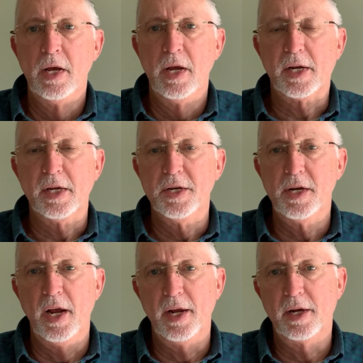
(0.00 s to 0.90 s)
it can
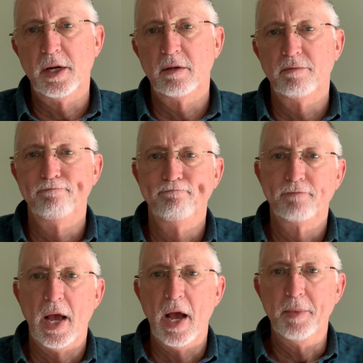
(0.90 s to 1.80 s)
take,
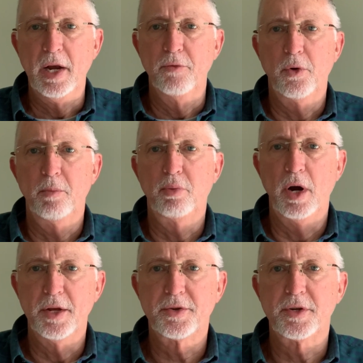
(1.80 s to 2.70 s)
if we're
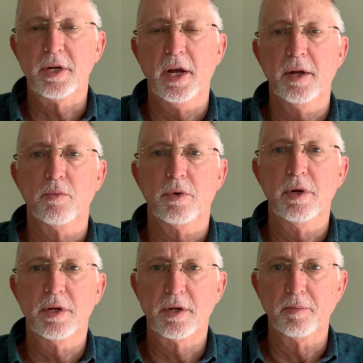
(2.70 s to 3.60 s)
pressed
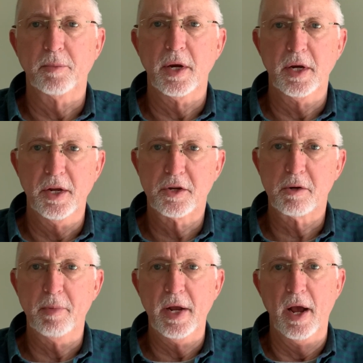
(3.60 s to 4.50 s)
and something needs to
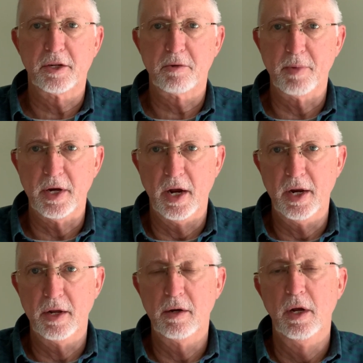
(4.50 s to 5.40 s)
be
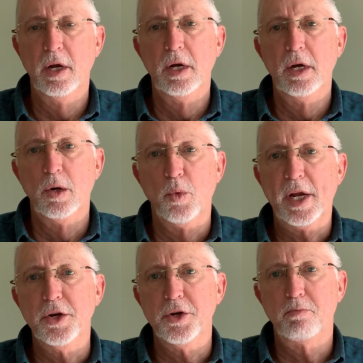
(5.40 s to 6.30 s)
expedited, we
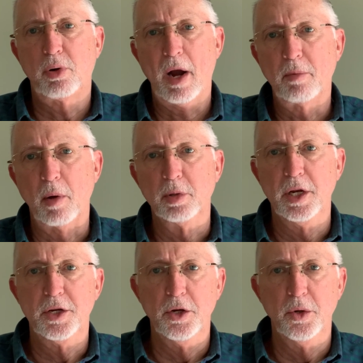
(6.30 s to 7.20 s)
can probably
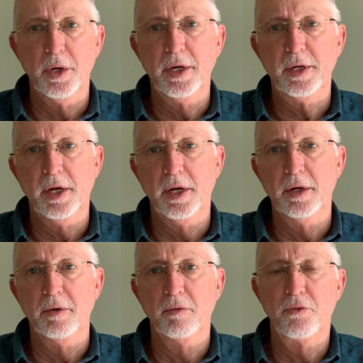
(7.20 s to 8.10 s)
do it
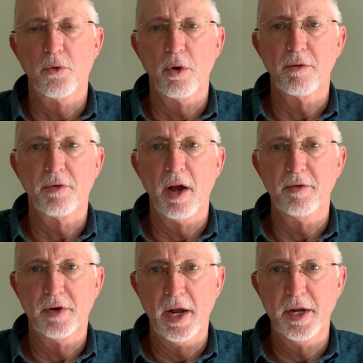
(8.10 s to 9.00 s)
in 4 to 5
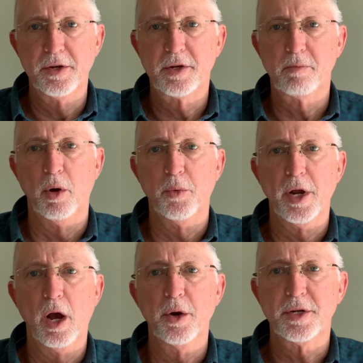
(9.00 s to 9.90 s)
days, but we
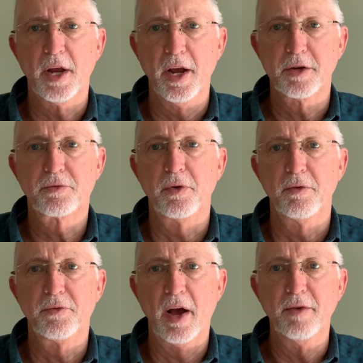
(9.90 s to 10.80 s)
always ask for
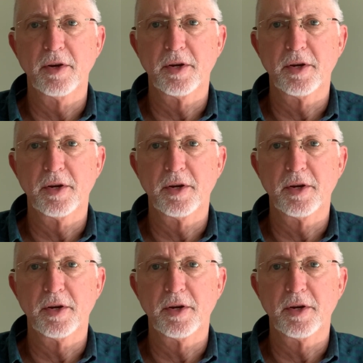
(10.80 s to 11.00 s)
5 to